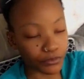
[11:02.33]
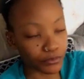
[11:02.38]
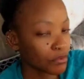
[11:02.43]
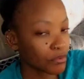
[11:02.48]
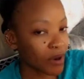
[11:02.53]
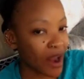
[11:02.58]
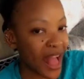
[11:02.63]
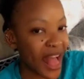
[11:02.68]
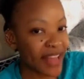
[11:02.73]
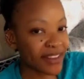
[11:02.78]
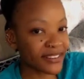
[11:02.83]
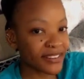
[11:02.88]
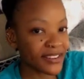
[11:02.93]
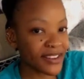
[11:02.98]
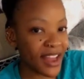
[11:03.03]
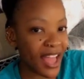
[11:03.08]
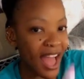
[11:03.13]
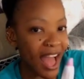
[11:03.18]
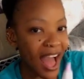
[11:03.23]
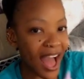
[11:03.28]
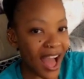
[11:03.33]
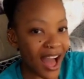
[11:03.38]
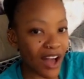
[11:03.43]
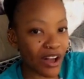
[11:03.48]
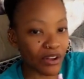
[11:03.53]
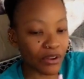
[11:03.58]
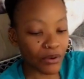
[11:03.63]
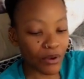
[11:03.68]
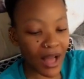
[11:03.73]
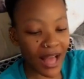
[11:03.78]
Right
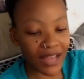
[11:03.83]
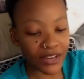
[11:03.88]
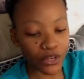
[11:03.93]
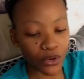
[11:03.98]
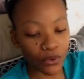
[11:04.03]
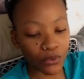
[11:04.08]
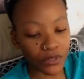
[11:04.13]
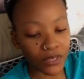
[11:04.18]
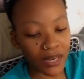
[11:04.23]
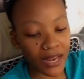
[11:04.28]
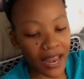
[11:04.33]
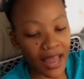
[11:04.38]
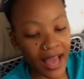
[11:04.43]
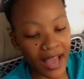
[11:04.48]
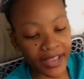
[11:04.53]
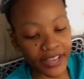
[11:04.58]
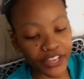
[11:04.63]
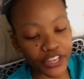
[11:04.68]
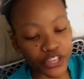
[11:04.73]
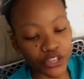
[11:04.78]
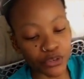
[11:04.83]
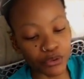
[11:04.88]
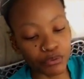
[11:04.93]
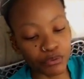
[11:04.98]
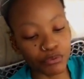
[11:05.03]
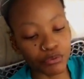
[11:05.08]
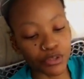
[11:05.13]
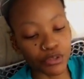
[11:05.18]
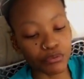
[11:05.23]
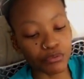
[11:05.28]
now, I don't like
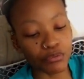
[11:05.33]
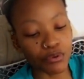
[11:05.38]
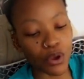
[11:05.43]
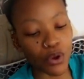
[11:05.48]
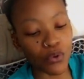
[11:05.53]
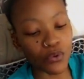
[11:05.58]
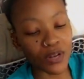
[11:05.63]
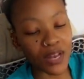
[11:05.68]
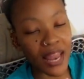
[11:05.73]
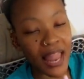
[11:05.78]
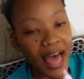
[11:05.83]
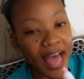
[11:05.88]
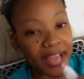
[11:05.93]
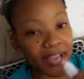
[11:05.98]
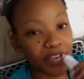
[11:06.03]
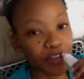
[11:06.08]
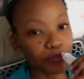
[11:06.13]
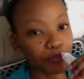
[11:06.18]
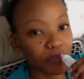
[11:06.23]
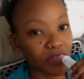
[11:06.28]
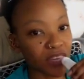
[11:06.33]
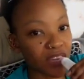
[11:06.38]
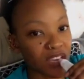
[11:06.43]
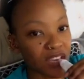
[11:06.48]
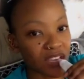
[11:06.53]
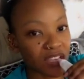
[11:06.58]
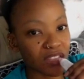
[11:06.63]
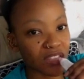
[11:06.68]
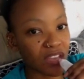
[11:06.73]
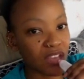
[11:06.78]
you. You don't like me
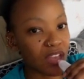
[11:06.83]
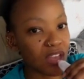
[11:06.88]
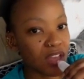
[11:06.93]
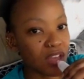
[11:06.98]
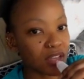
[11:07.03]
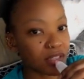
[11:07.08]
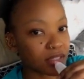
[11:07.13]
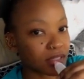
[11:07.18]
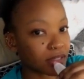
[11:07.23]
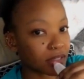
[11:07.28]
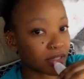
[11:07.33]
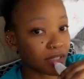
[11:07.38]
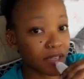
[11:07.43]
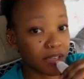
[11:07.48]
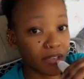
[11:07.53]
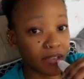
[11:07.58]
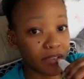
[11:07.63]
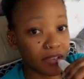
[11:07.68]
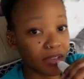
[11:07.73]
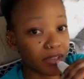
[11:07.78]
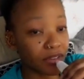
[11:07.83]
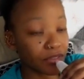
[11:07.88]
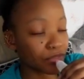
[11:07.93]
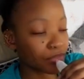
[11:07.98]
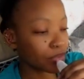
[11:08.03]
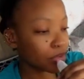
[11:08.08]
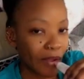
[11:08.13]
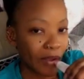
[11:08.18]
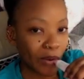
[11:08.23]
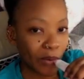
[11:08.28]
either,
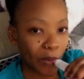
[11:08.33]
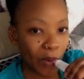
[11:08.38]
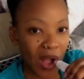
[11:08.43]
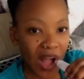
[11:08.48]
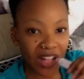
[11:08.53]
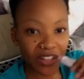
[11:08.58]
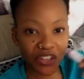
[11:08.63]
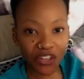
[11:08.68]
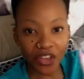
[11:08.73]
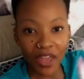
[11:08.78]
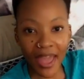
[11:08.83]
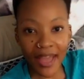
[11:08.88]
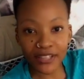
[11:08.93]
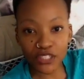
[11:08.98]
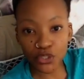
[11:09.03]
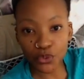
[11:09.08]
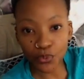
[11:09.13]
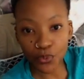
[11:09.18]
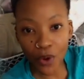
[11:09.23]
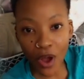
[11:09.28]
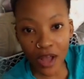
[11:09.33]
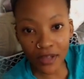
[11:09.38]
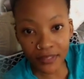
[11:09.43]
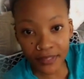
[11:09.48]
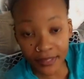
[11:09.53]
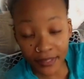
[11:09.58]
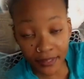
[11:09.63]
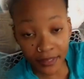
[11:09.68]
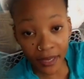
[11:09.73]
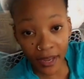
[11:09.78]
Steve. Well, guess what,
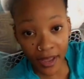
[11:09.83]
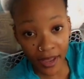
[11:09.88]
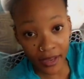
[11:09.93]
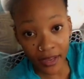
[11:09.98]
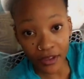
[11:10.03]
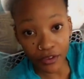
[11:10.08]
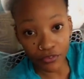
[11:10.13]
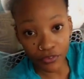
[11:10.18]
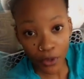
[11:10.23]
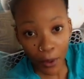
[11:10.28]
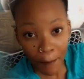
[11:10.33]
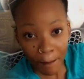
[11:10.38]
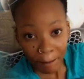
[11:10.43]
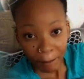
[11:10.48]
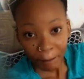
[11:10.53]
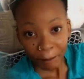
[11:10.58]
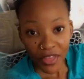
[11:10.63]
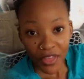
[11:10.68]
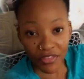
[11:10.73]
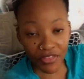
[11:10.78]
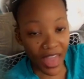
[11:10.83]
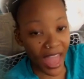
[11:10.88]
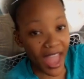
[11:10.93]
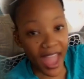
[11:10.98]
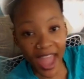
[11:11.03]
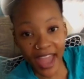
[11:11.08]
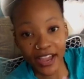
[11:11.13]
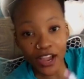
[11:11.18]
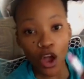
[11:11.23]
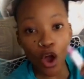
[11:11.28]
Steve?
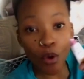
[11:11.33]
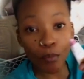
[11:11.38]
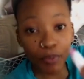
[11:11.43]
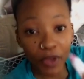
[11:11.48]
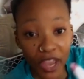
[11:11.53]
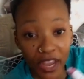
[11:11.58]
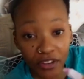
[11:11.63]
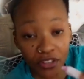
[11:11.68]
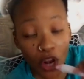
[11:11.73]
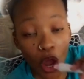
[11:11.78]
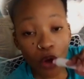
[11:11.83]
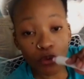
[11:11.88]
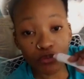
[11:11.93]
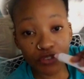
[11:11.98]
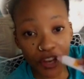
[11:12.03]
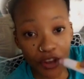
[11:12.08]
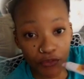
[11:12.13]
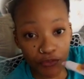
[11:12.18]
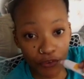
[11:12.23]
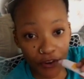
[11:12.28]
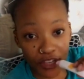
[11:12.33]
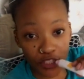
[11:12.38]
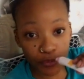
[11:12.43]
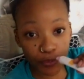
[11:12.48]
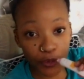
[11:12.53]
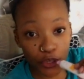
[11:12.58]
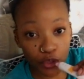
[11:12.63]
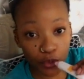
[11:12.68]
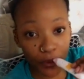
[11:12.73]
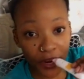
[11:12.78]
There ain't gonna be no difference
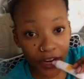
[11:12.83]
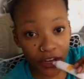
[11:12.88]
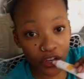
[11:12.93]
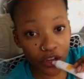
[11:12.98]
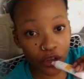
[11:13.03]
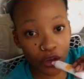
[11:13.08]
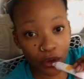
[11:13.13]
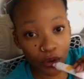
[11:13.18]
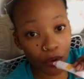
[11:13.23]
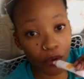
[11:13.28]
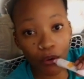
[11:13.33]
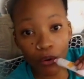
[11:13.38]
between you